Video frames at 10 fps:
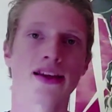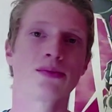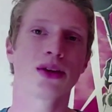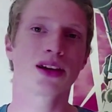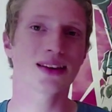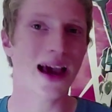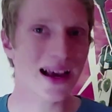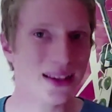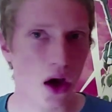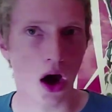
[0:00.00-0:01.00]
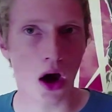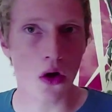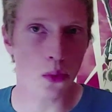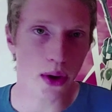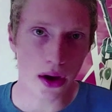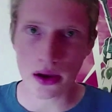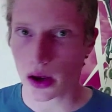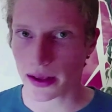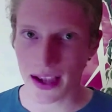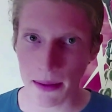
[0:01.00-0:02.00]
is because as a whole, when I
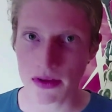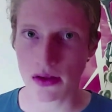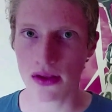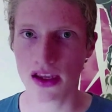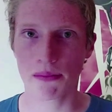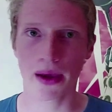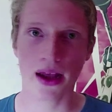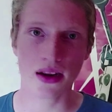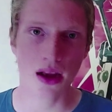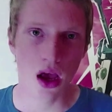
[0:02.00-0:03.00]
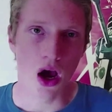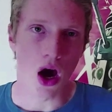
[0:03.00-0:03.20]
kind of come to think about it,